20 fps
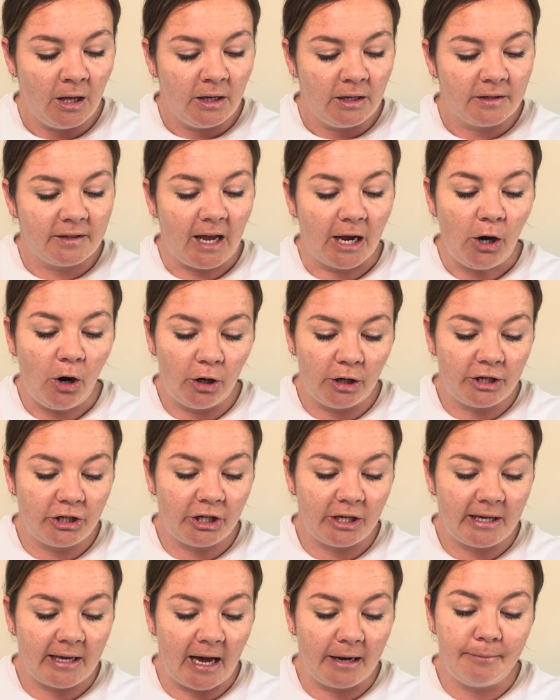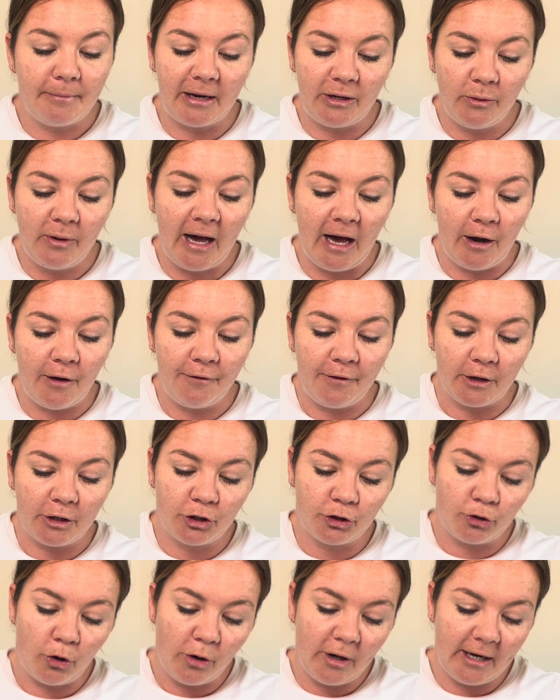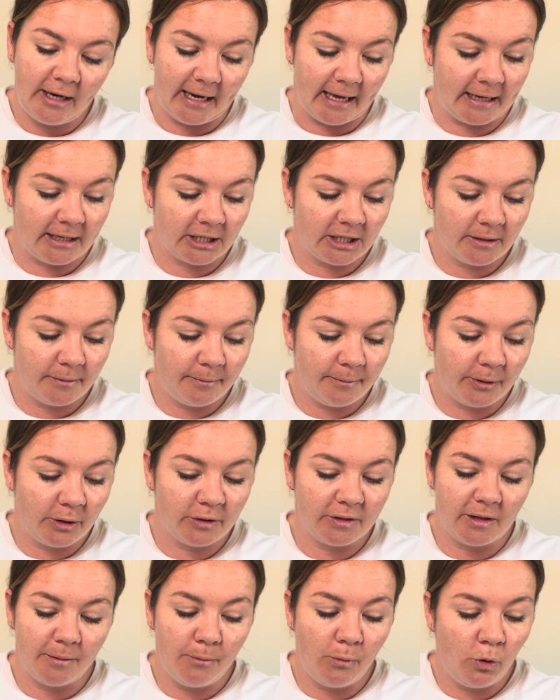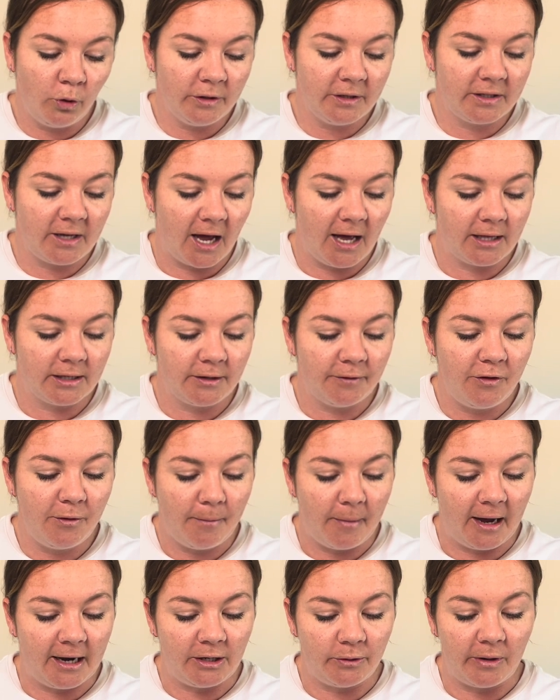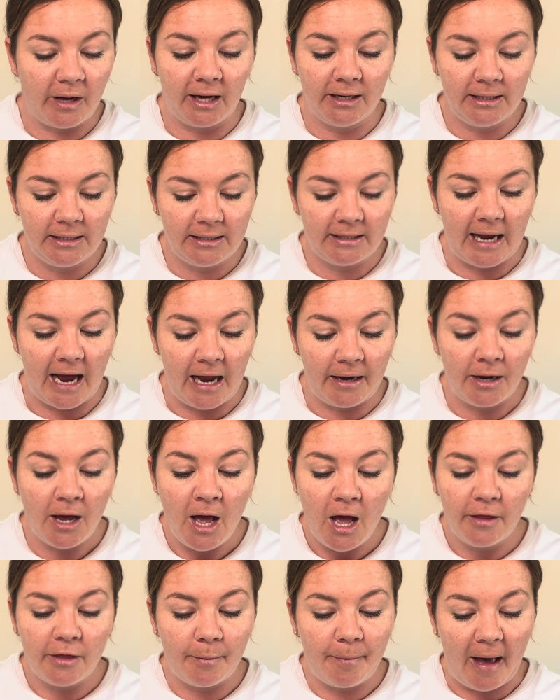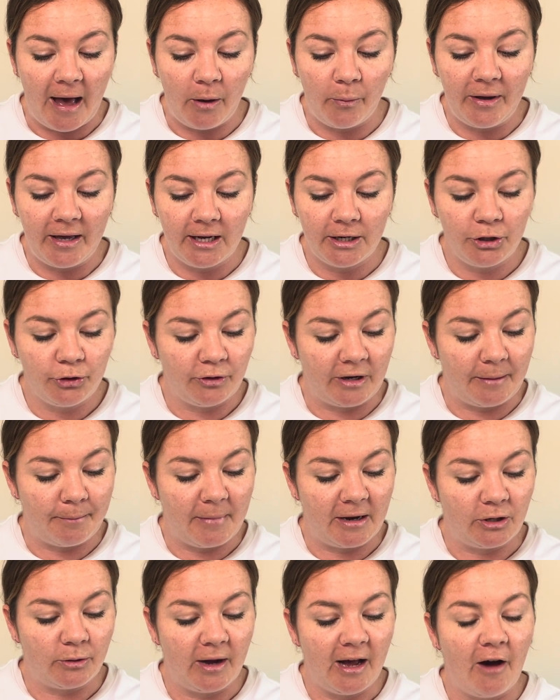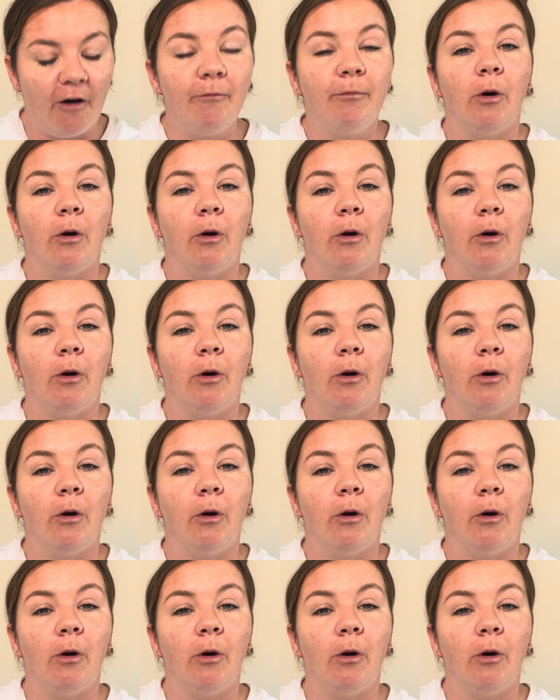Psychology and mental health are strongly linked because the more science of the mind we understand, the better we can treat mental health